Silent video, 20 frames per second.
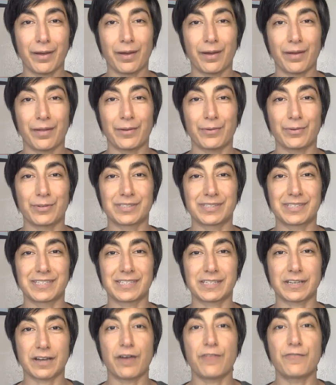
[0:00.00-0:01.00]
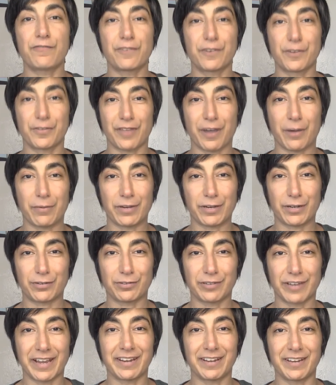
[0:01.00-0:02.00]
It was this comfort that we
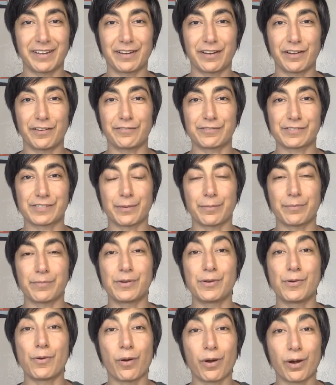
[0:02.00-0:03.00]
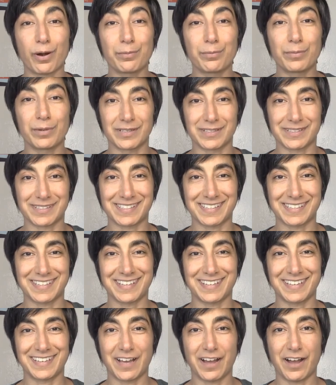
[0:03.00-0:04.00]
created of some
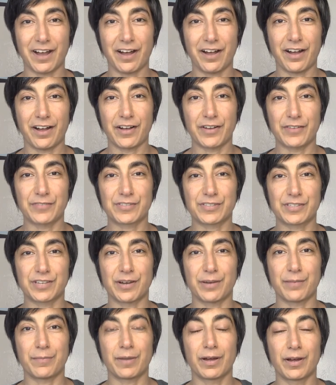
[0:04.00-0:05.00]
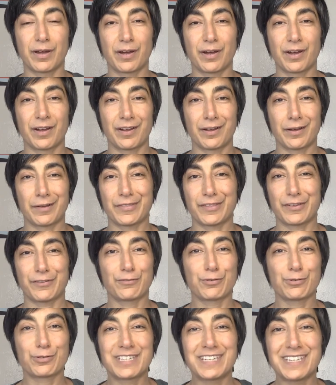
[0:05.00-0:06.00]
normalcy, of the
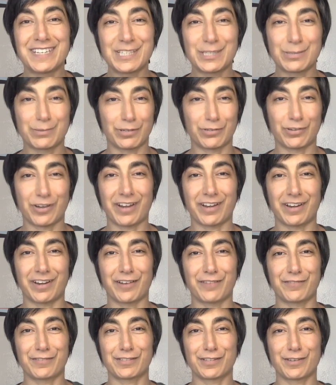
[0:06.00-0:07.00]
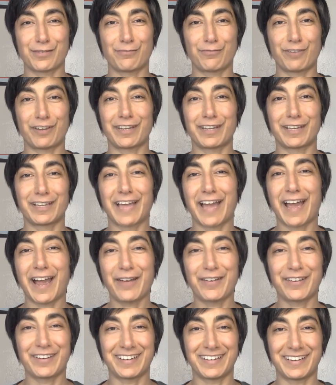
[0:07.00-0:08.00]
routines we created, of some
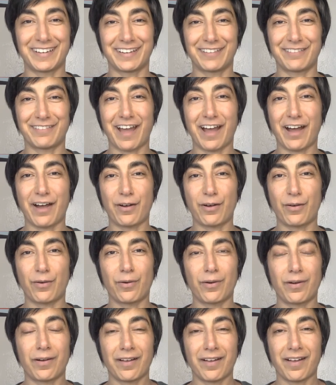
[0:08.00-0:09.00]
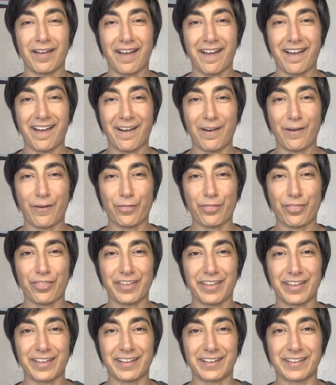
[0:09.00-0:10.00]
regularity of how
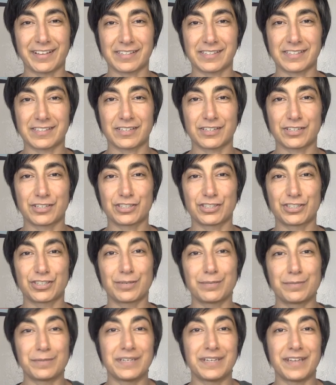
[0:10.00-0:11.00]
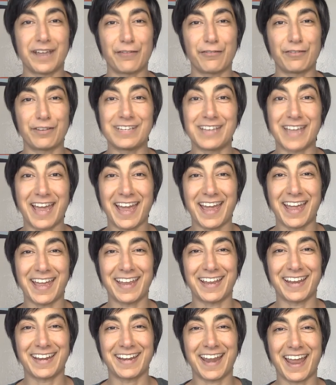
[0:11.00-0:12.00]
things should be every
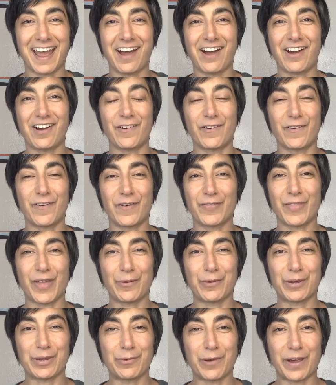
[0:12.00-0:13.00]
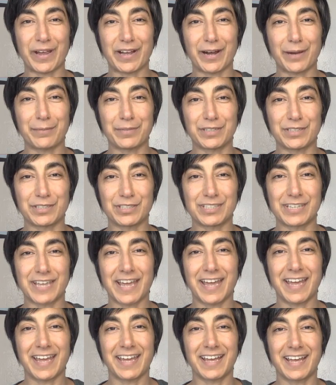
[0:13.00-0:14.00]
day. And now that we wake up each
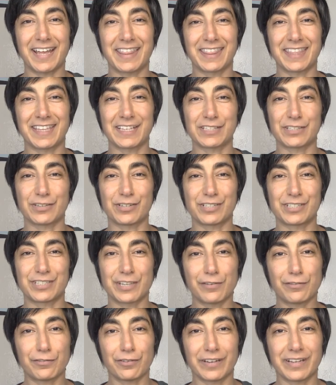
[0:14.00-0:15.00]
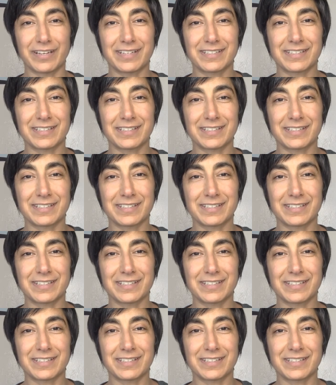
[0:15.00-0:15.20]
day and things are different,